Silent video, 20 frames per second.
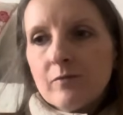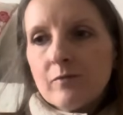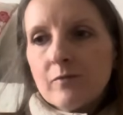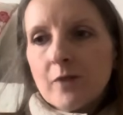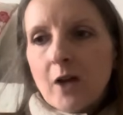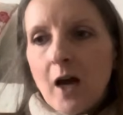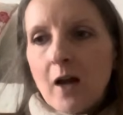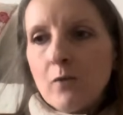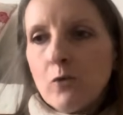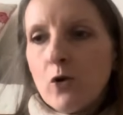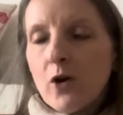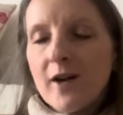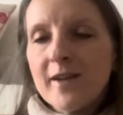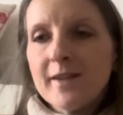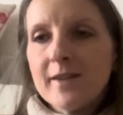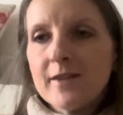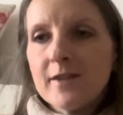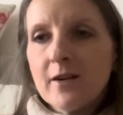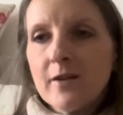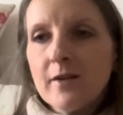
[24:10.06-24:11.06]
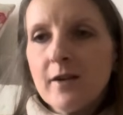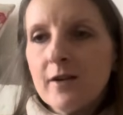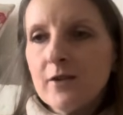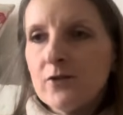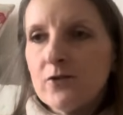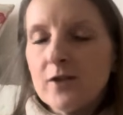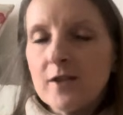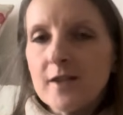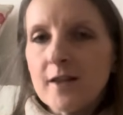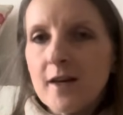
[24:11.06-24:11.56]
and what had it done? It had
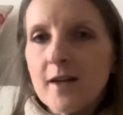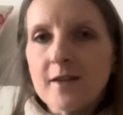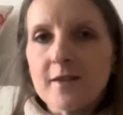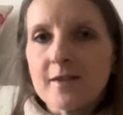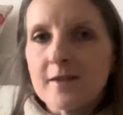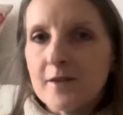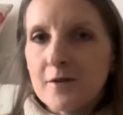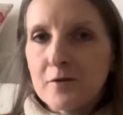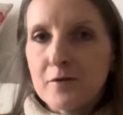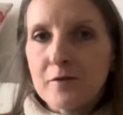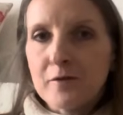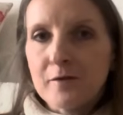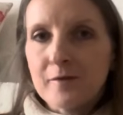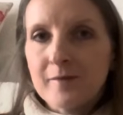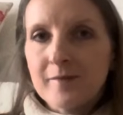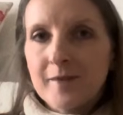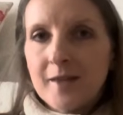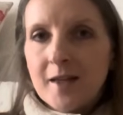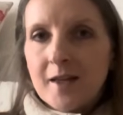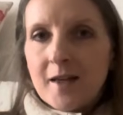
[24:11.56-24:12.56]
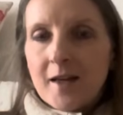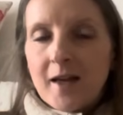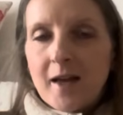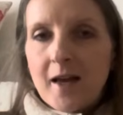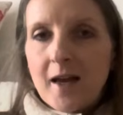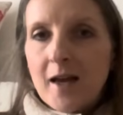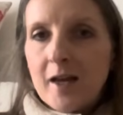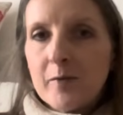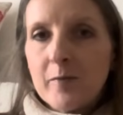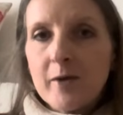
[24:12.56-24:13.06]
reset itself. It
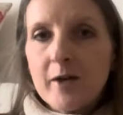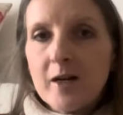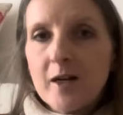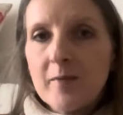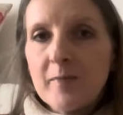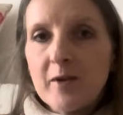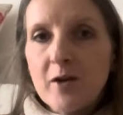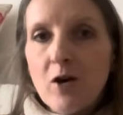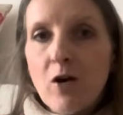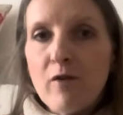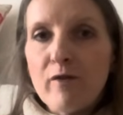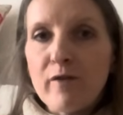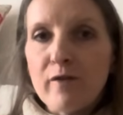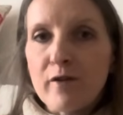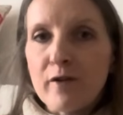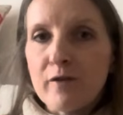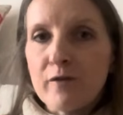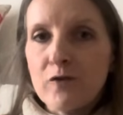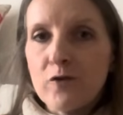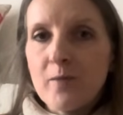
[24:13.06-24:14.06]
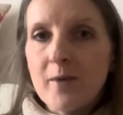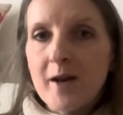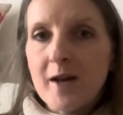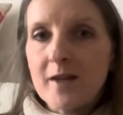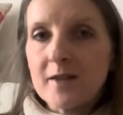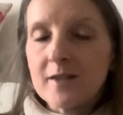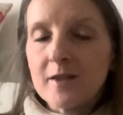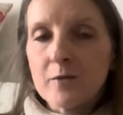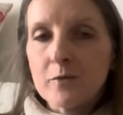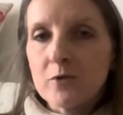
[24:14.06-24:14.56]
had barely been off for a few
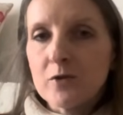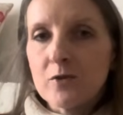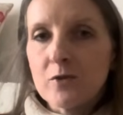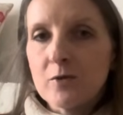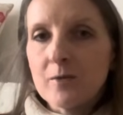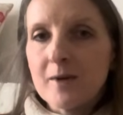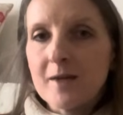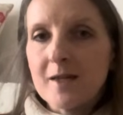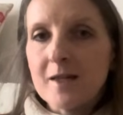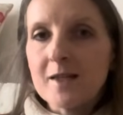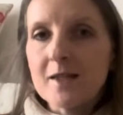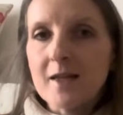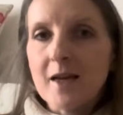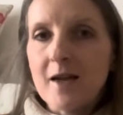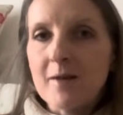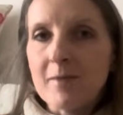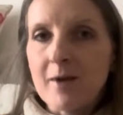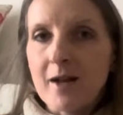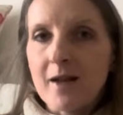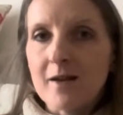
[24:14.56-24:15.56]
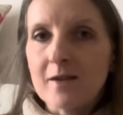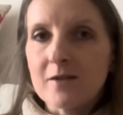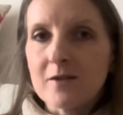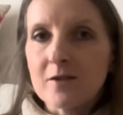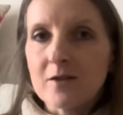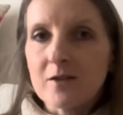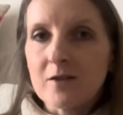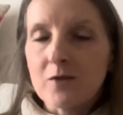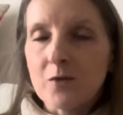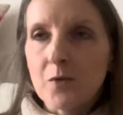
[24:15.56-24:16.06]
minutes. It was nowhere near 10 minutes.
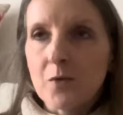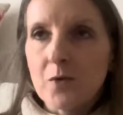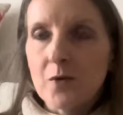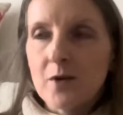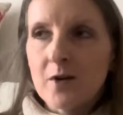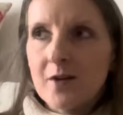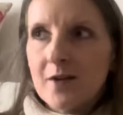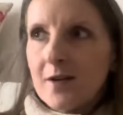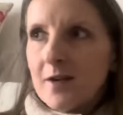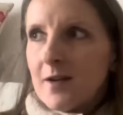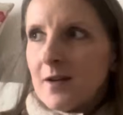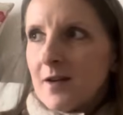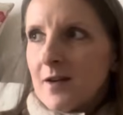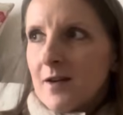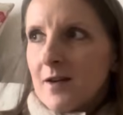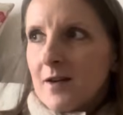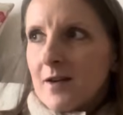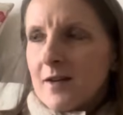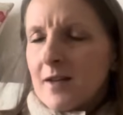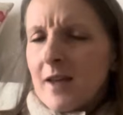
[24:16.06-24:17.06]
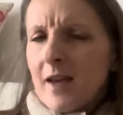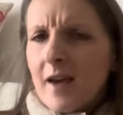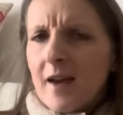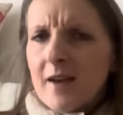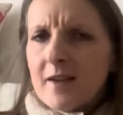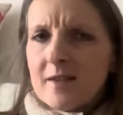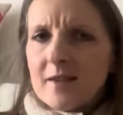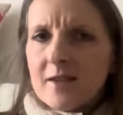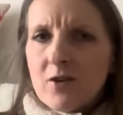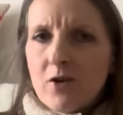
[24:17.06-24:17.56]
So yeah,
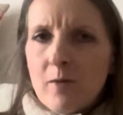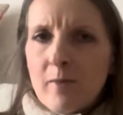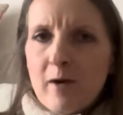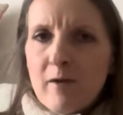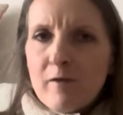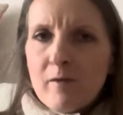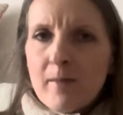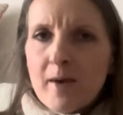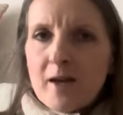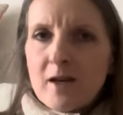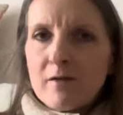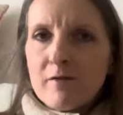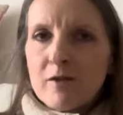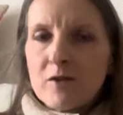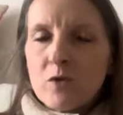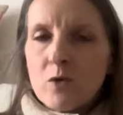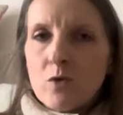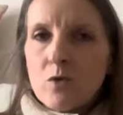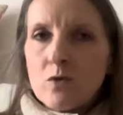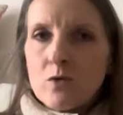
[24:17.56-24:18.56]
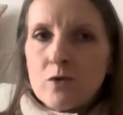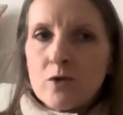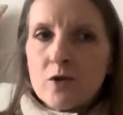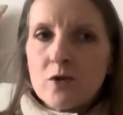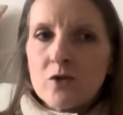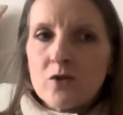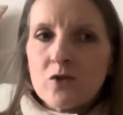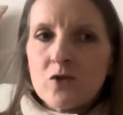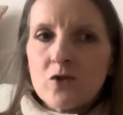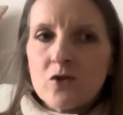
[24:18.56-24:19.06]
it's got a bit of a mind of its own.
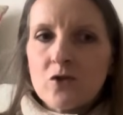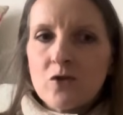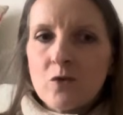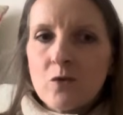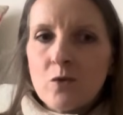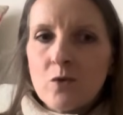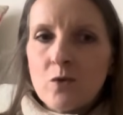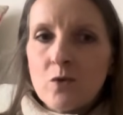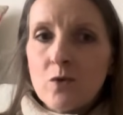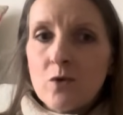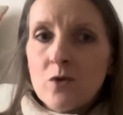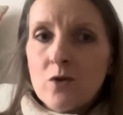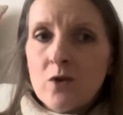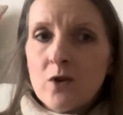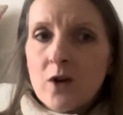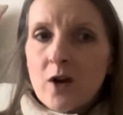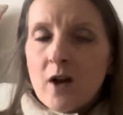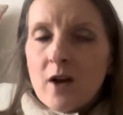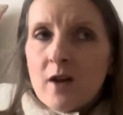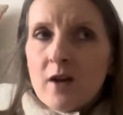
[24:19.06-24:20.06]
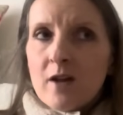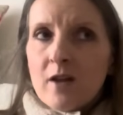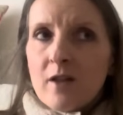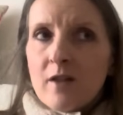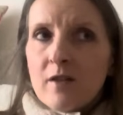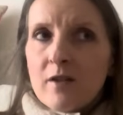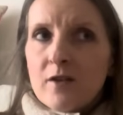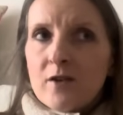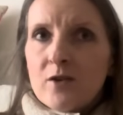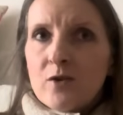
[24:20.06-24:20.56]
So
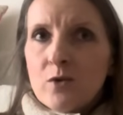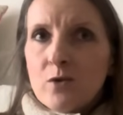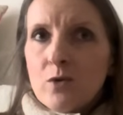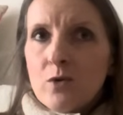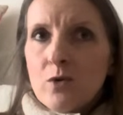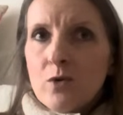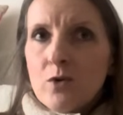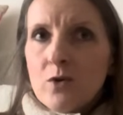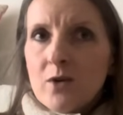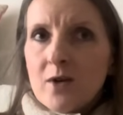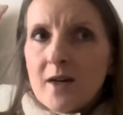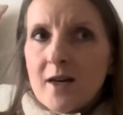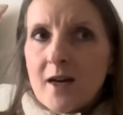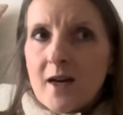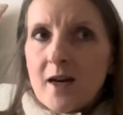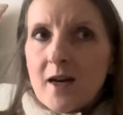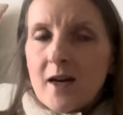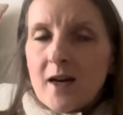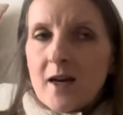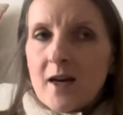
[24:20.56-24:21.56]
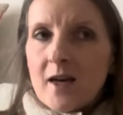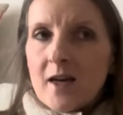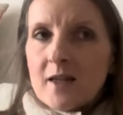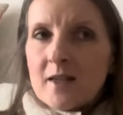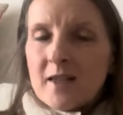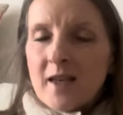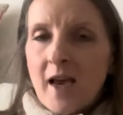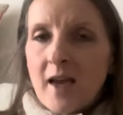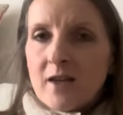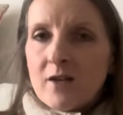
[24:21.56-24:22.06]
the dough is
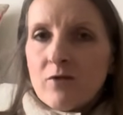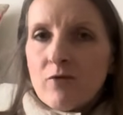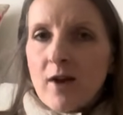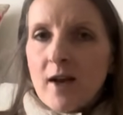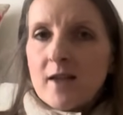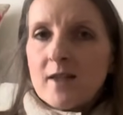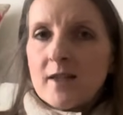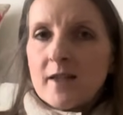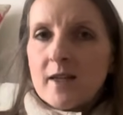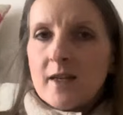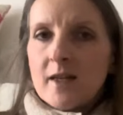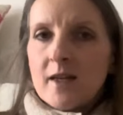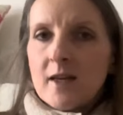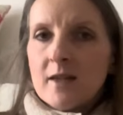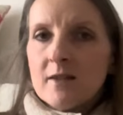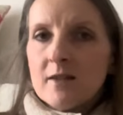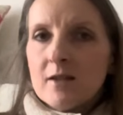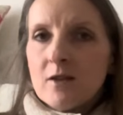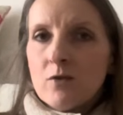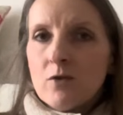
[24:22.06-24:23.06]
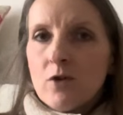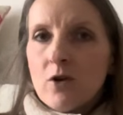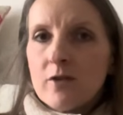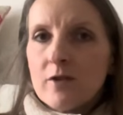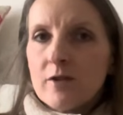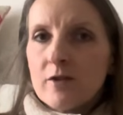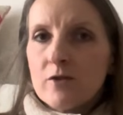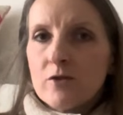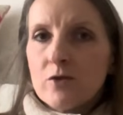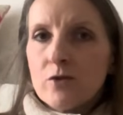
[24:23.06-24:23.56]
kind of ready. It's still got
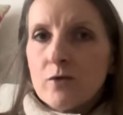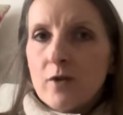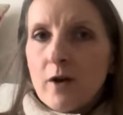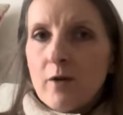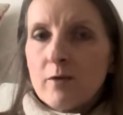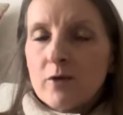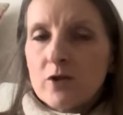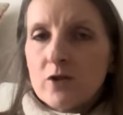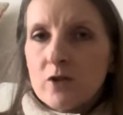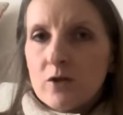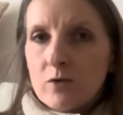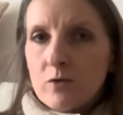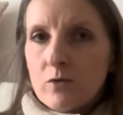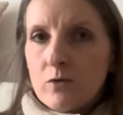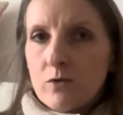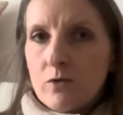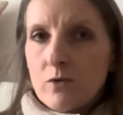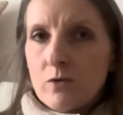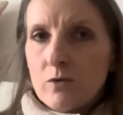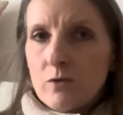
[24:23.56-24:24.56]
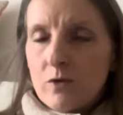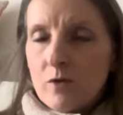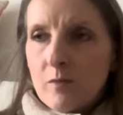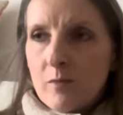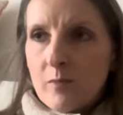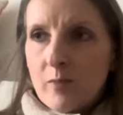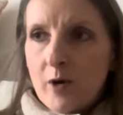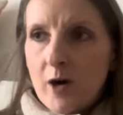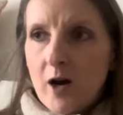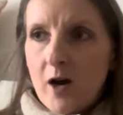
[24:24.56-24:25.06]
another 2 hours to go though,
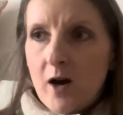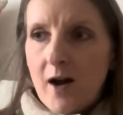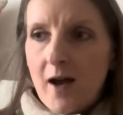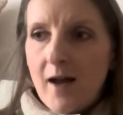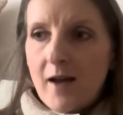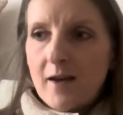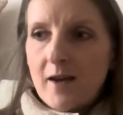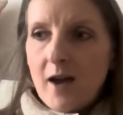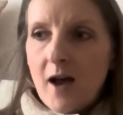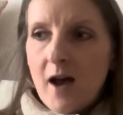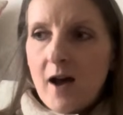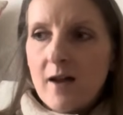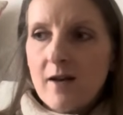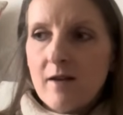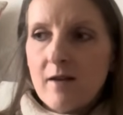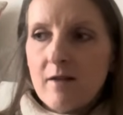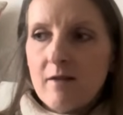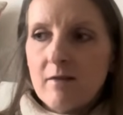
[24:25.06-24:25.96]
but I can't,